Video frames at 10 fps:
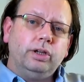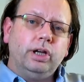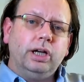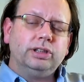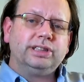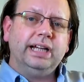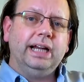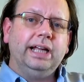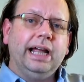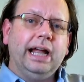
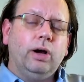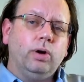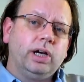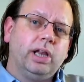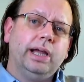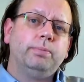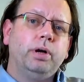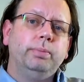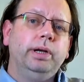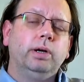understanding how a
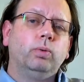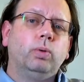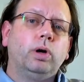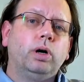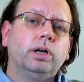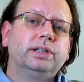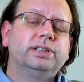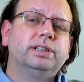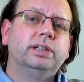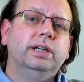clamp-on meter
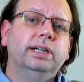works,